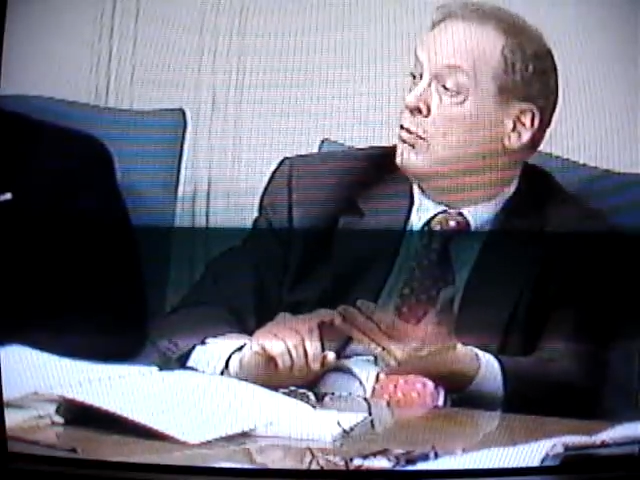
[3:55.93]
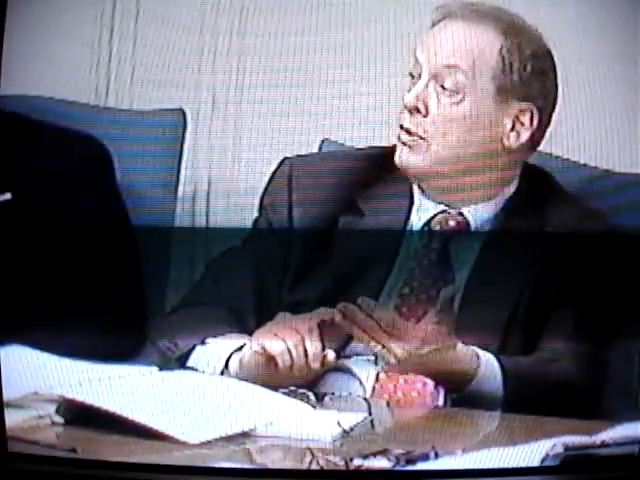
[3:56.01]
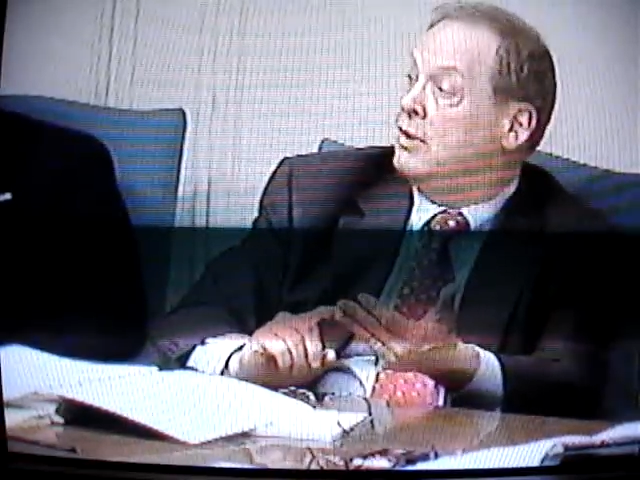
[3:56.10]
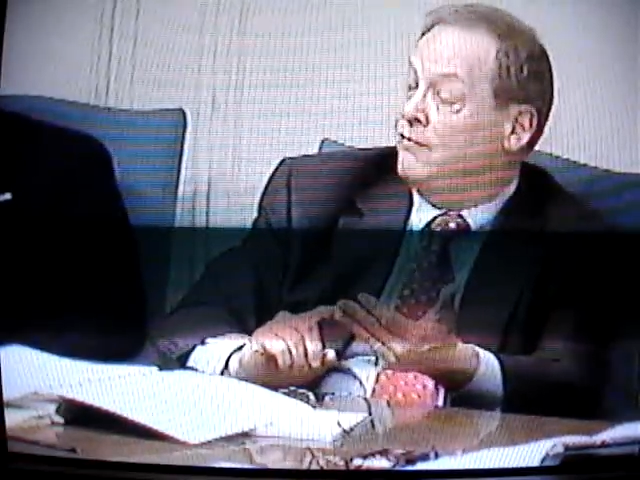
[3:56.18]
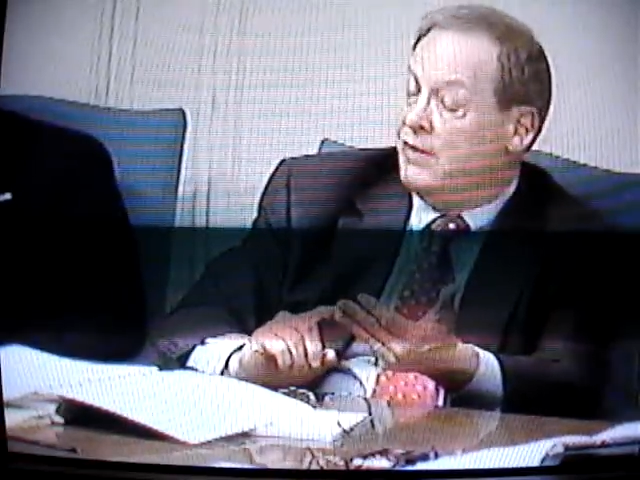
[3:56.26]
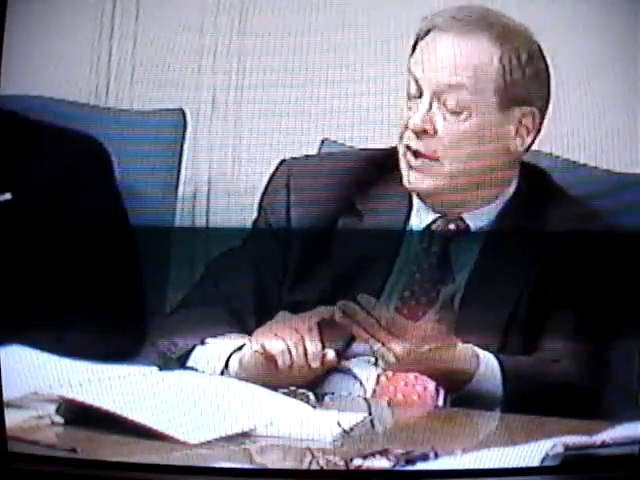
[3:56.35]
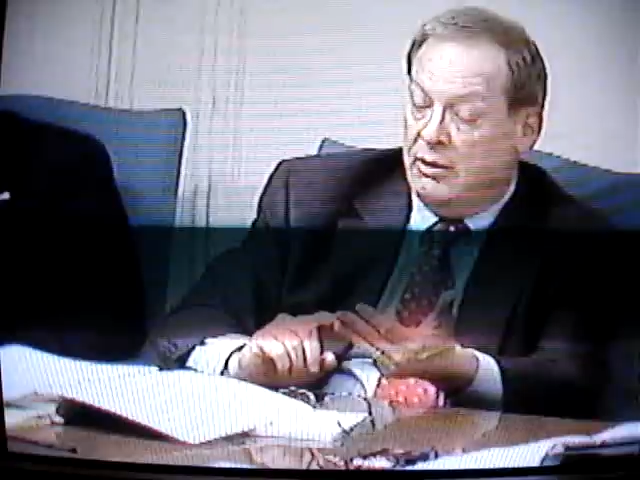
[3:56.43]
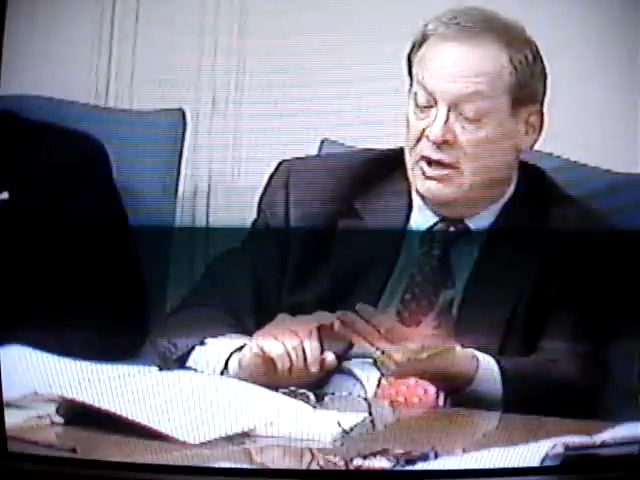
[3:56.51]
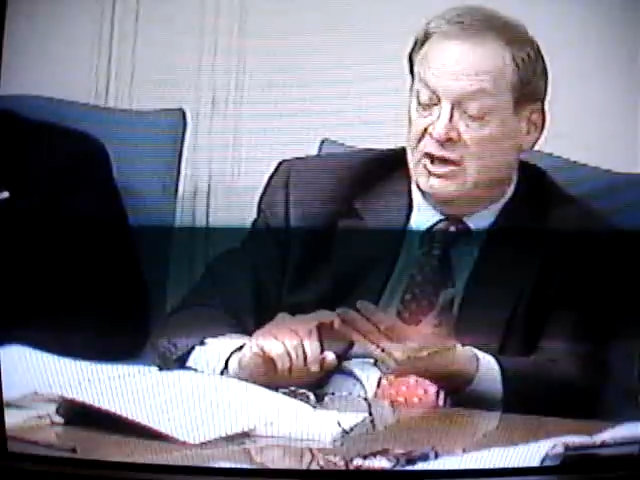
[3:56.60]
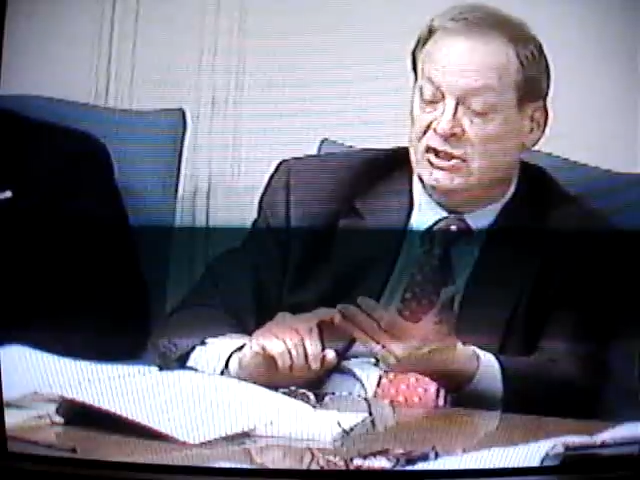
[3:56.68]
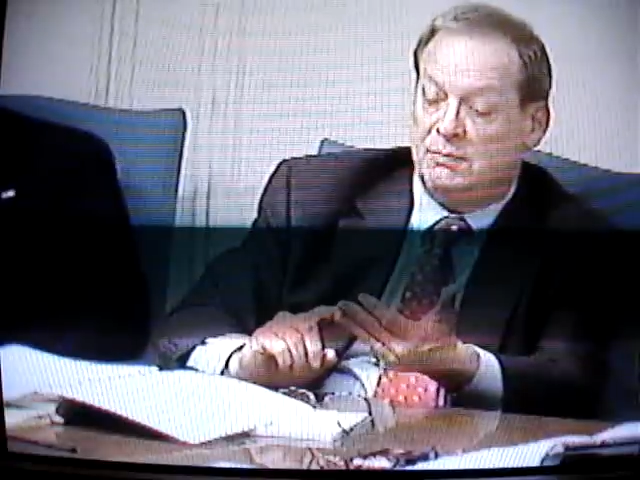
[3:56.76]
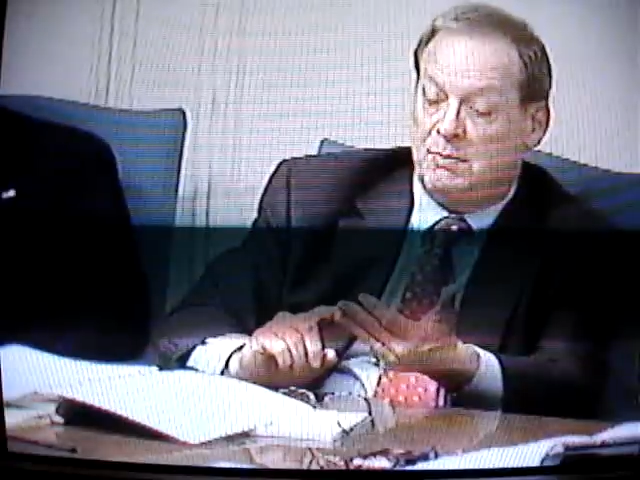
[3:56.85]
with a
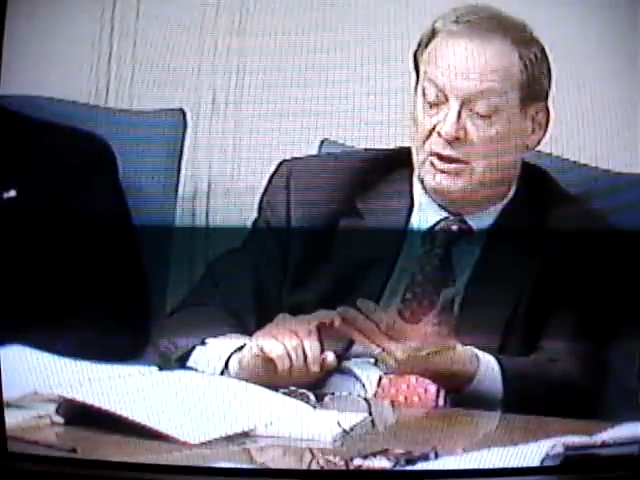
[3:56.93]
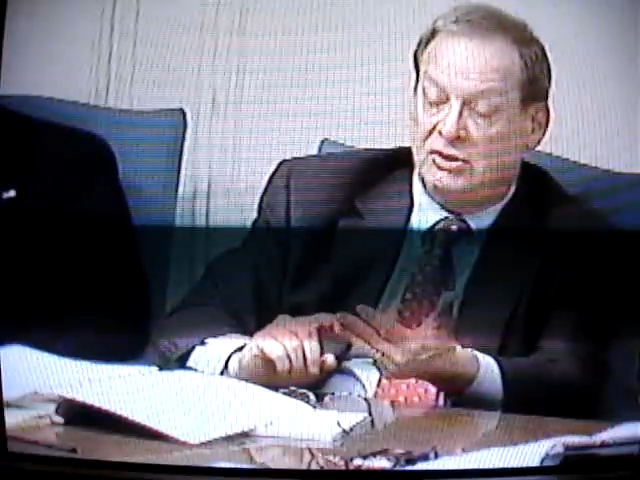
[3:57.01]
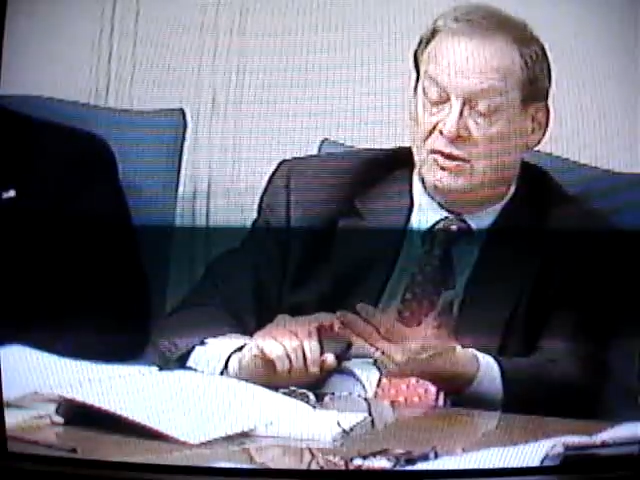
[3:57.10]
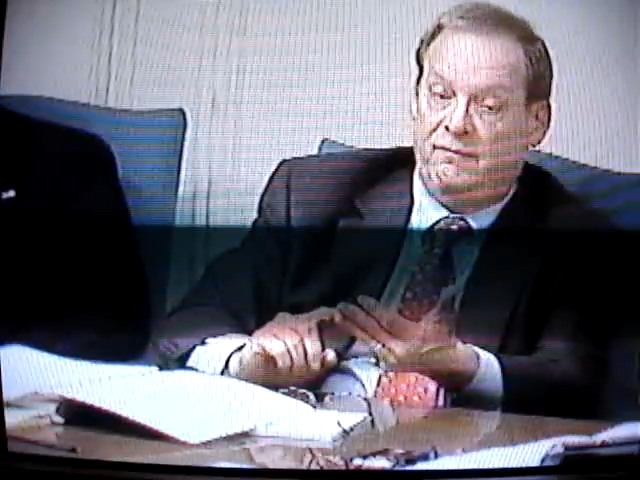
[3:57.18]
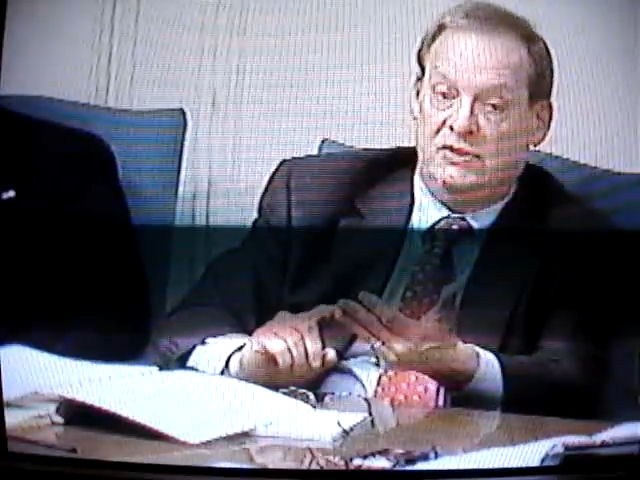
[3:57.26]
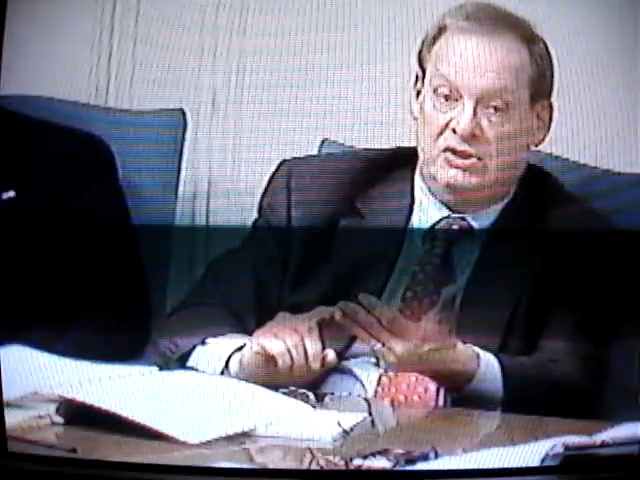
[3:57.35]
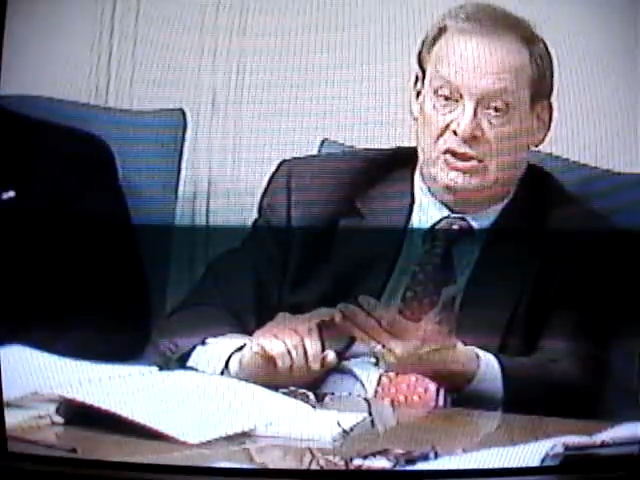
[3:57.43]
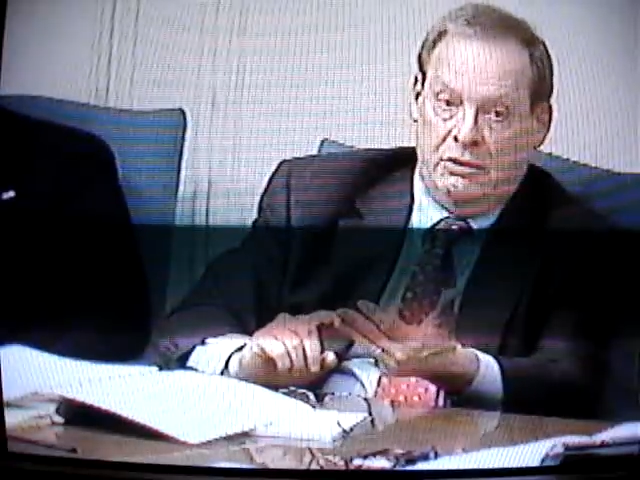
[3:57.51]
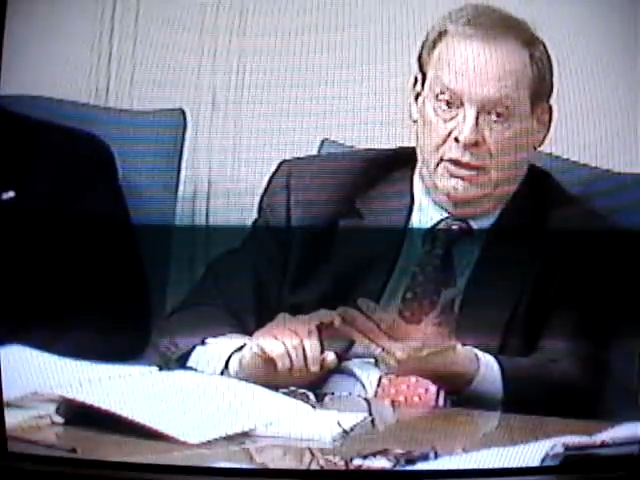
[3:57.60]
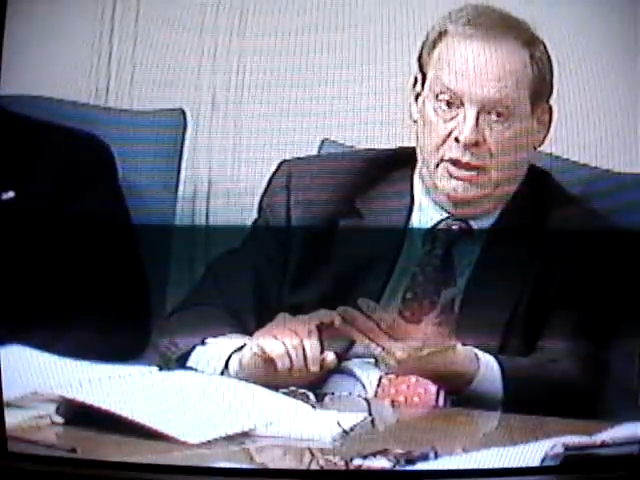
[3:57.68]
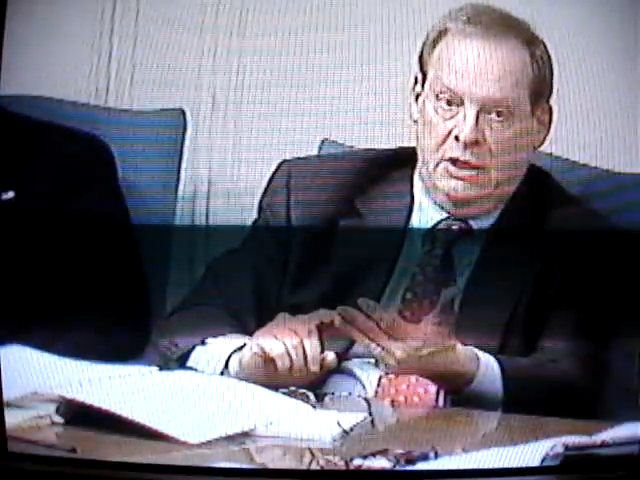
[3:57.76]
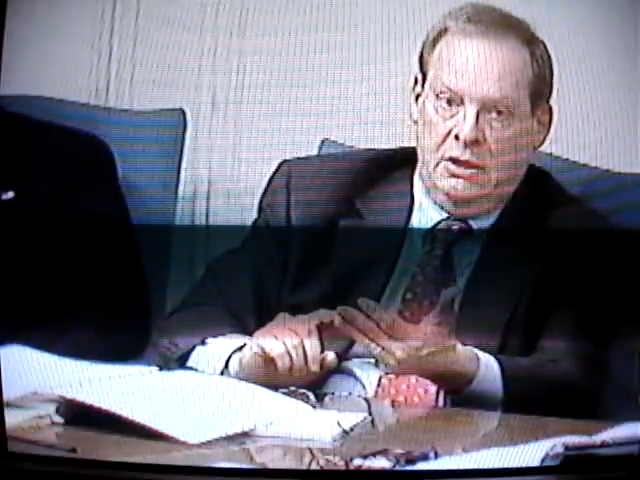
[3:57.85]
very expensive
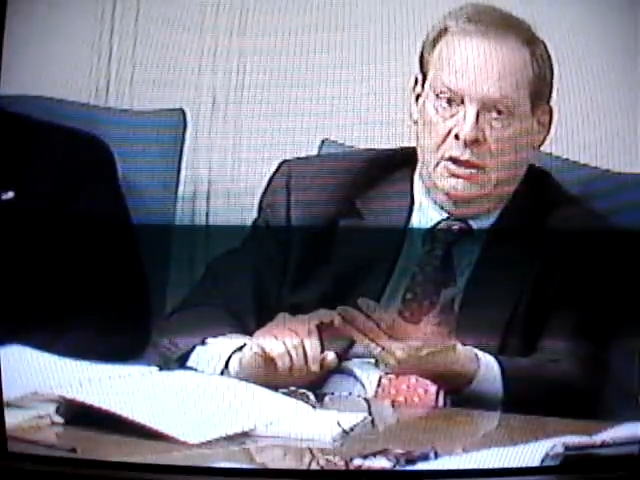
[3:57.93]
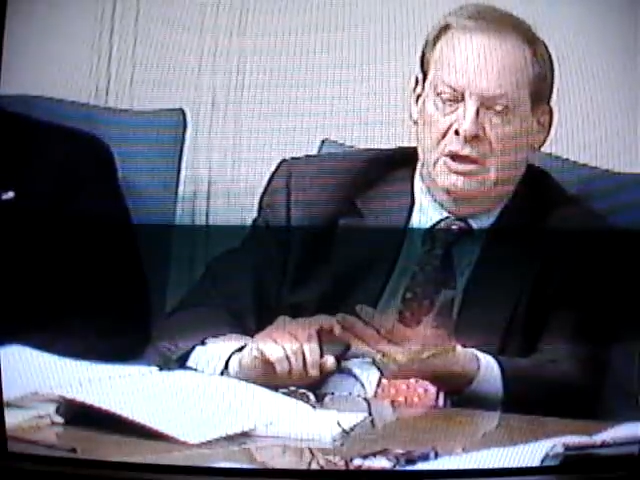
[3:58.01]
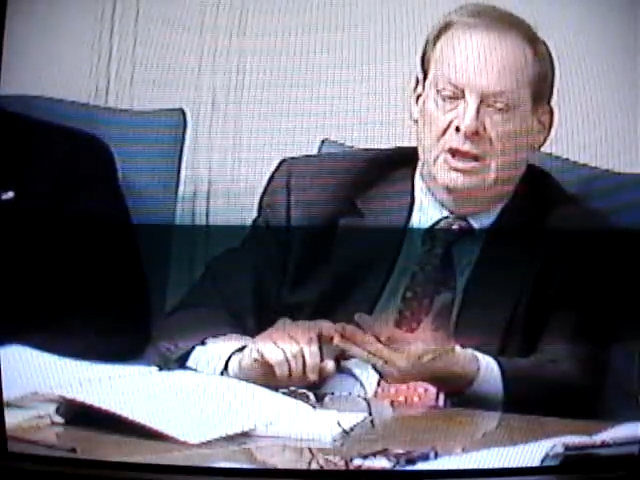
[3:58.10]
facility